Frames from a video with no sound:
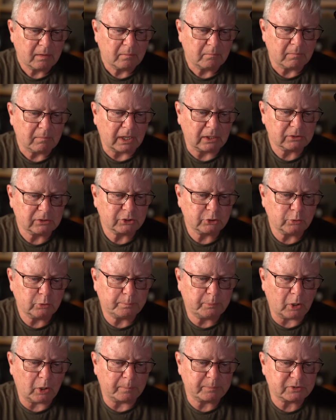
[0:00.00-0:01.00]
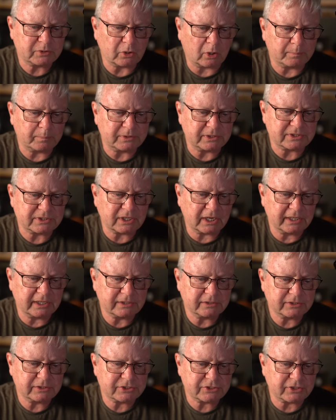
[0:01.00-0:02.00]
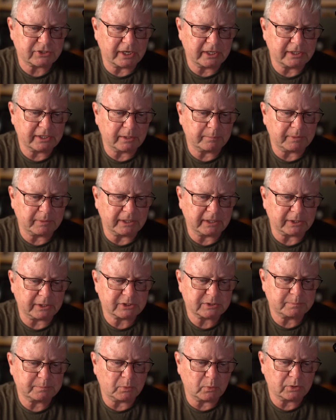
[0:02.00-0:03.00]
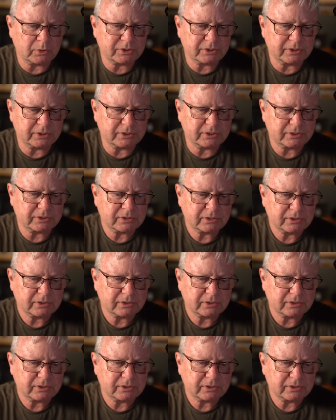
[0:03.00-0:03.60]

Mulgoo pop top designed in Australia being exported